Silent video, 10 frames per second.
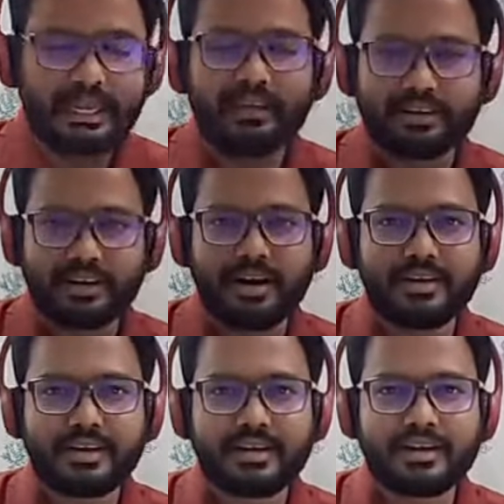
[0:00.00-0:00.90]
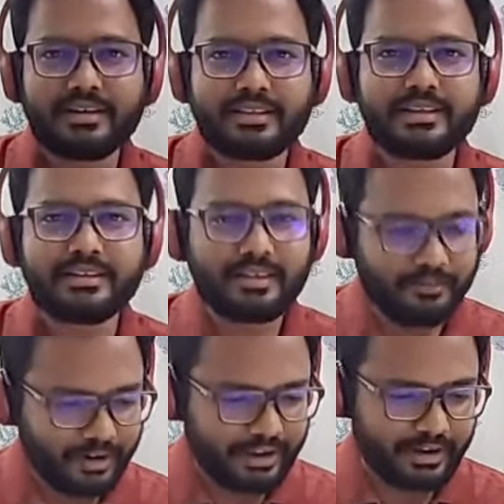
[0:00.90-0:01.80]
regarding these
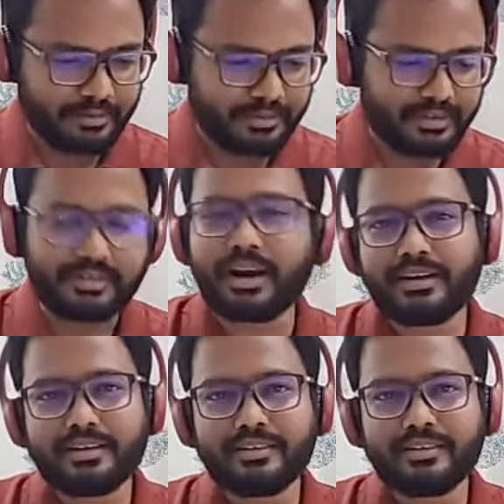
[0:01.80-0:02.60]
flare-ups, right?